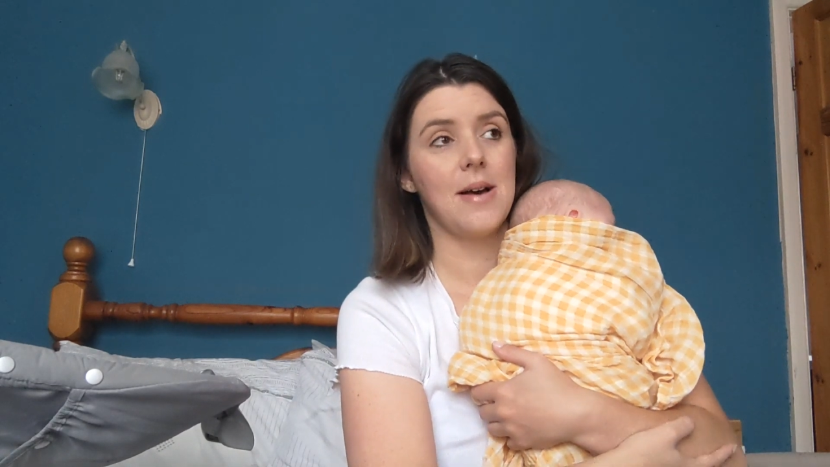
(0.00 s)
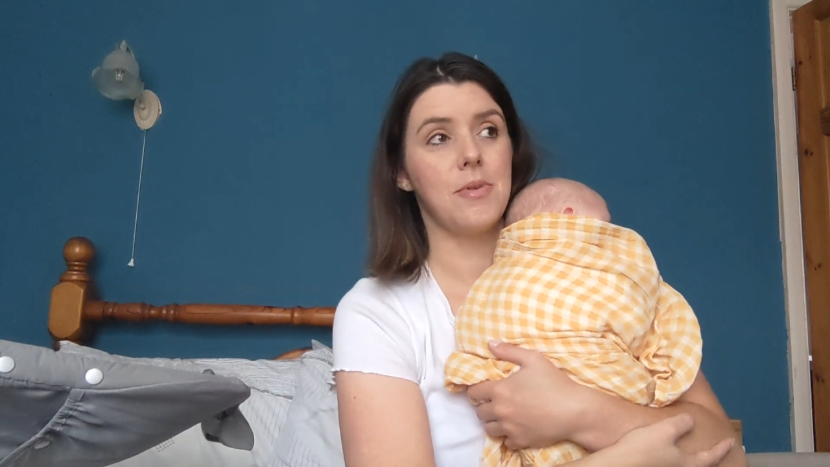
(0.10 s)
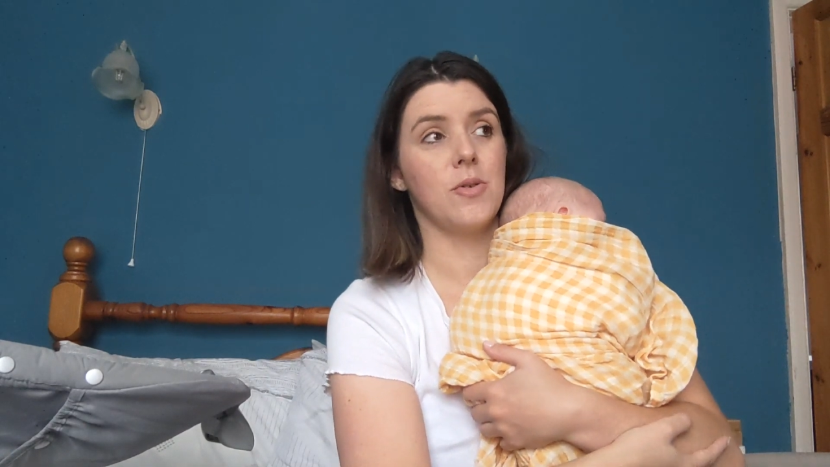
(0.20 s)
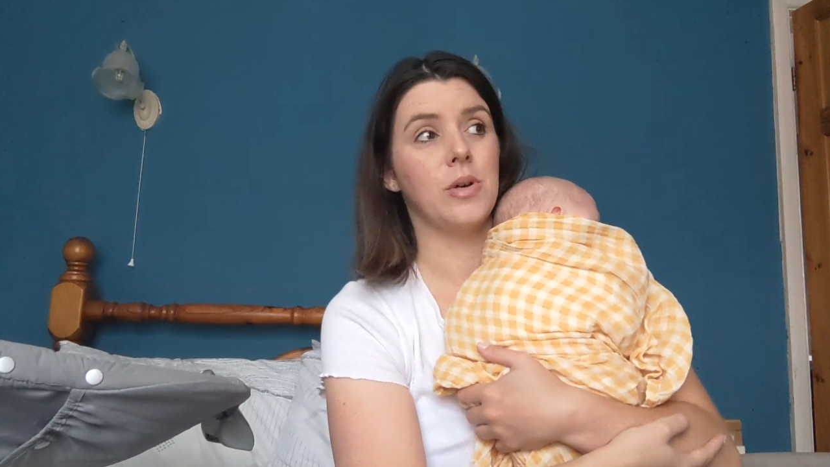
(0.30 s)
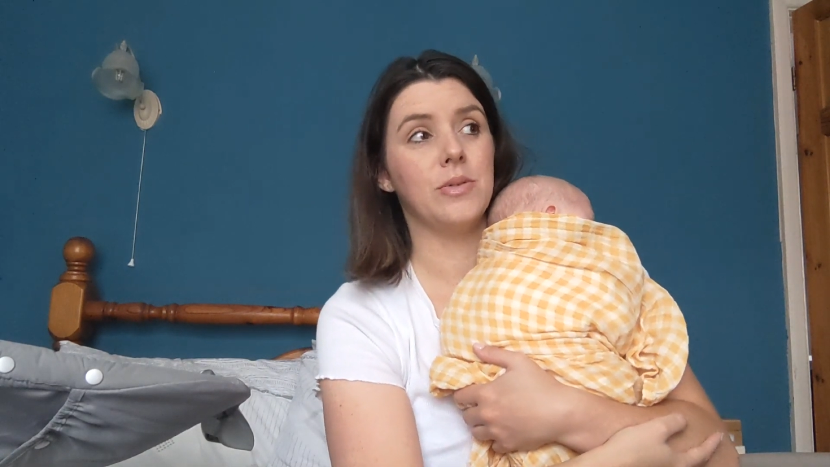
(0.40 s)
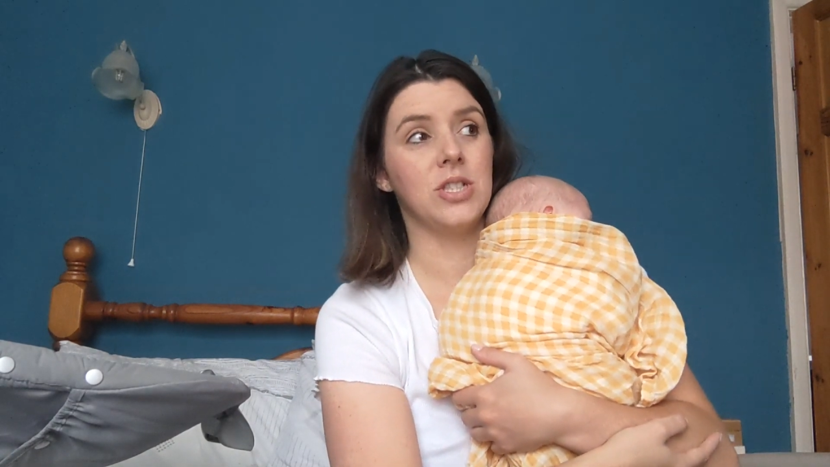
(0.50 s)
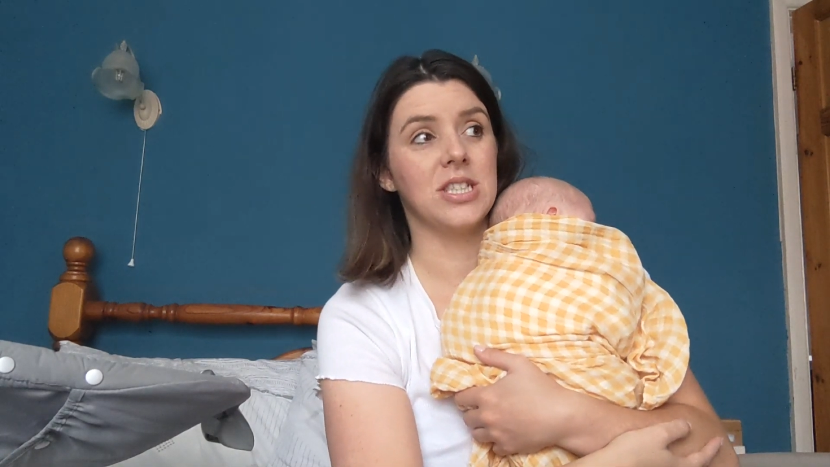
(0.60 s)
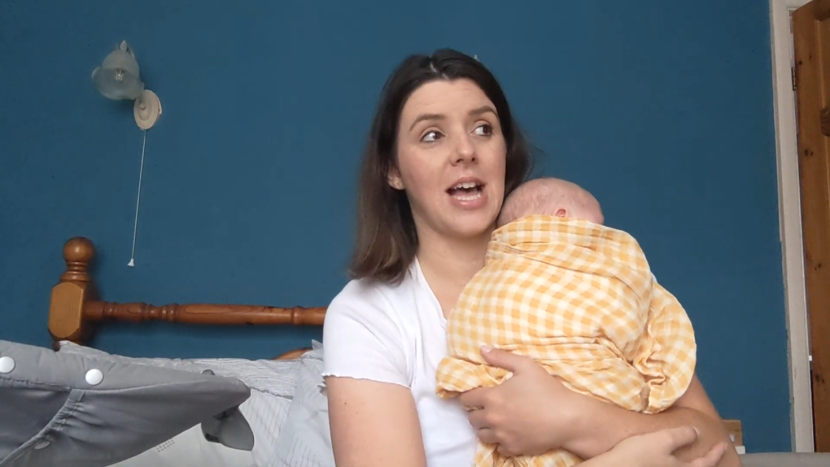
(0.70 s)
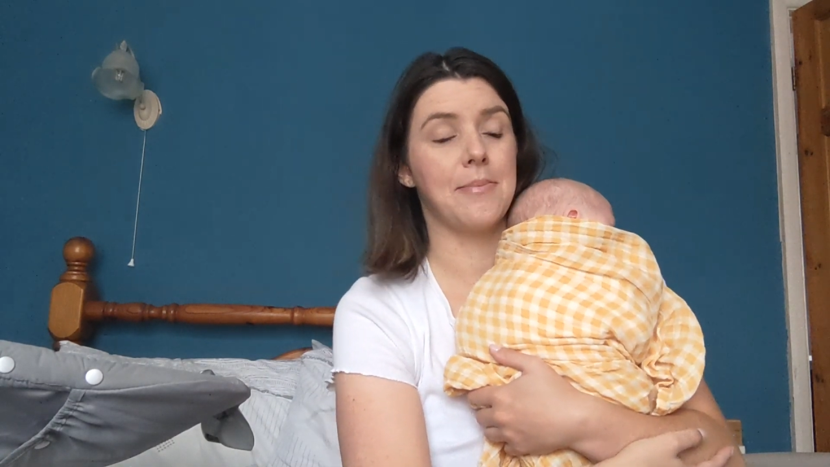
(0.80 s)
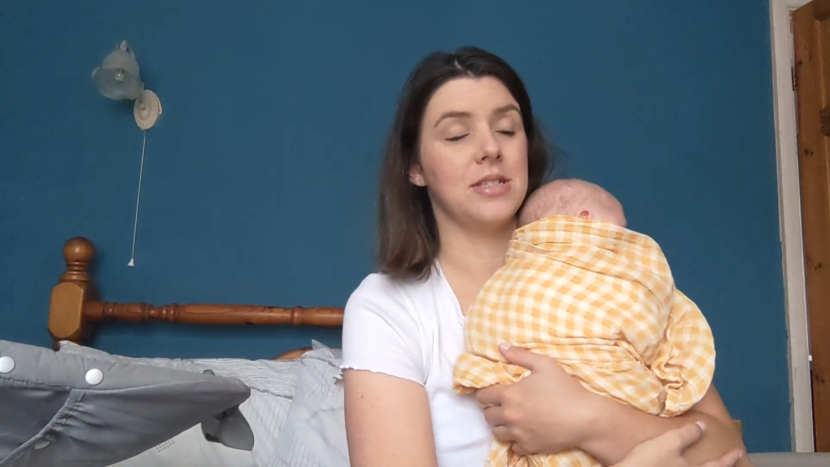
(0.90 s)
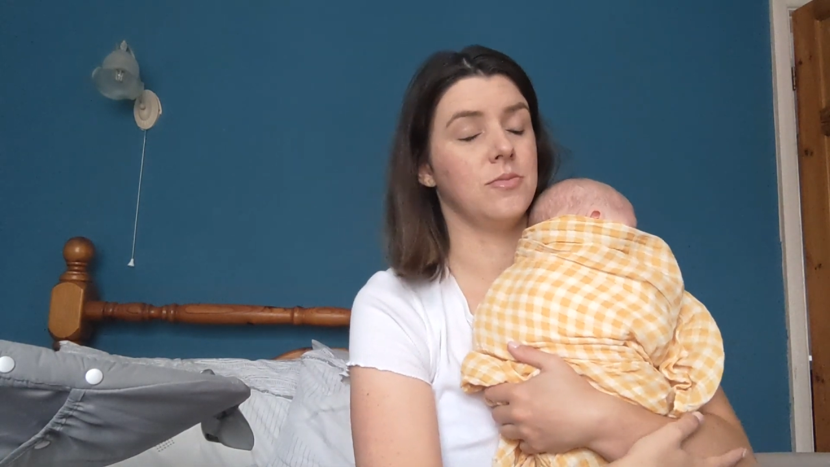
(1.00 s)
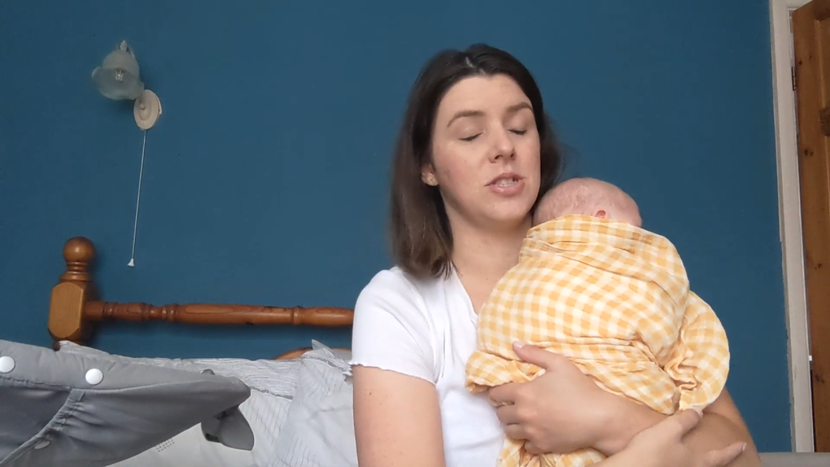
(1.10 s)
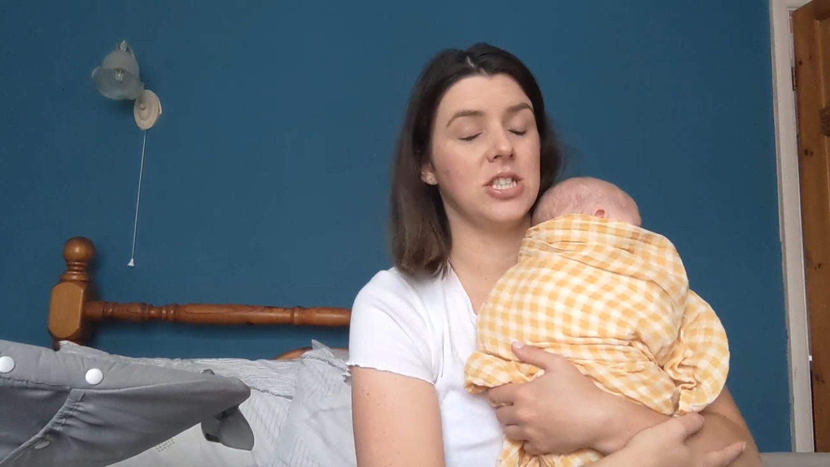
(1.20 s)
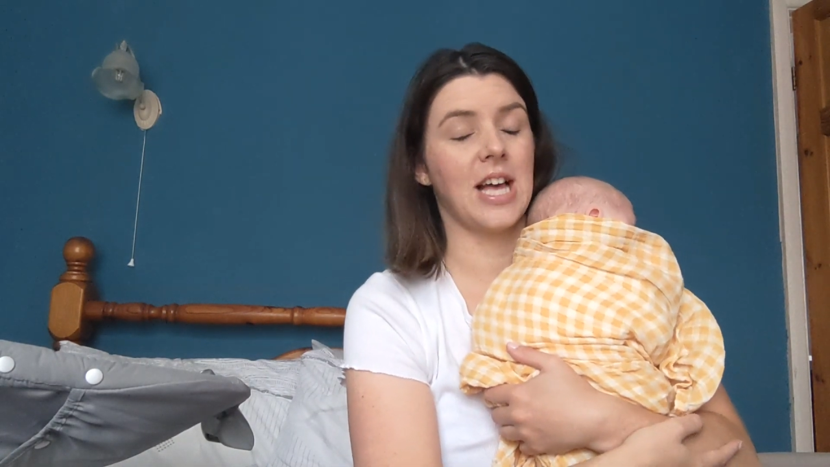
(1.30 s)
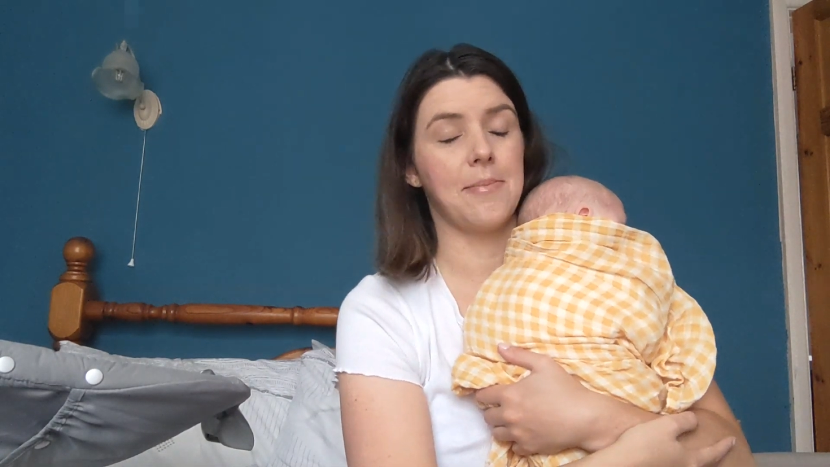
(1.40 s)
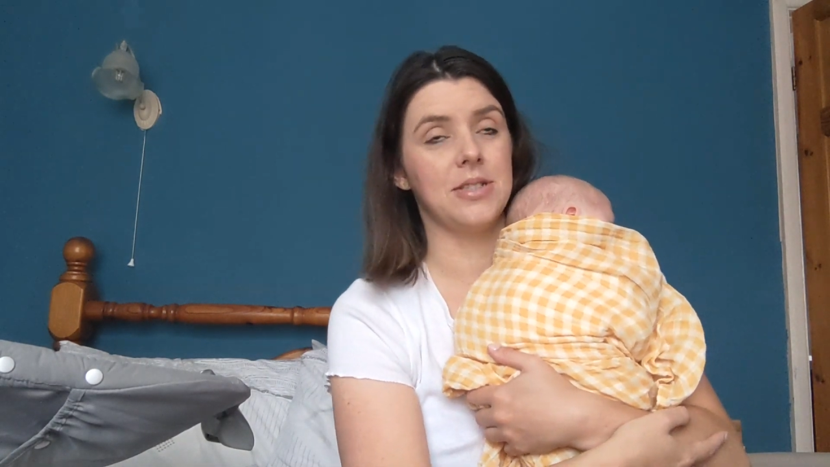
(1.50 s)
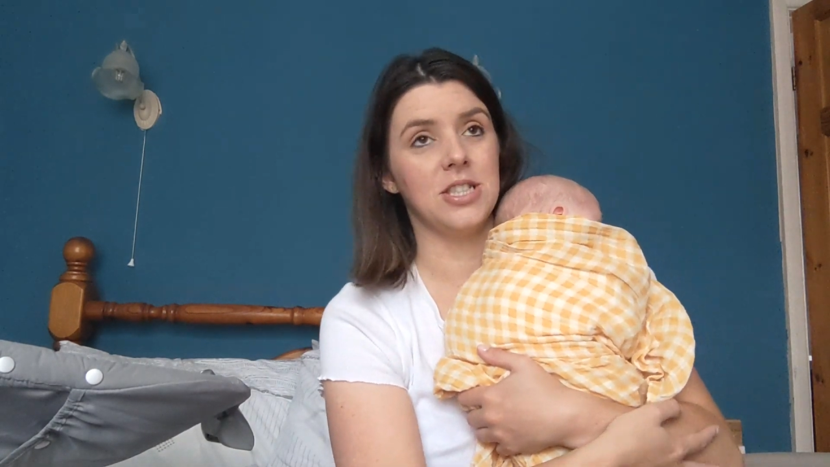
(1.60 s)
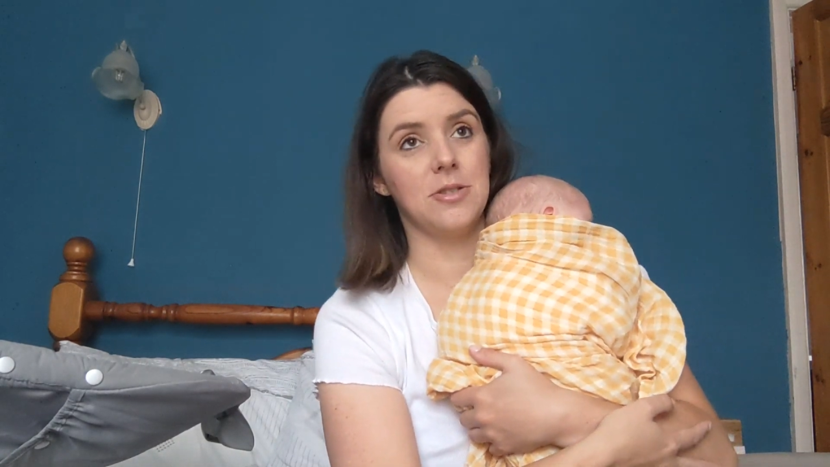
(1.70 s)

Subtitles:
But we just happened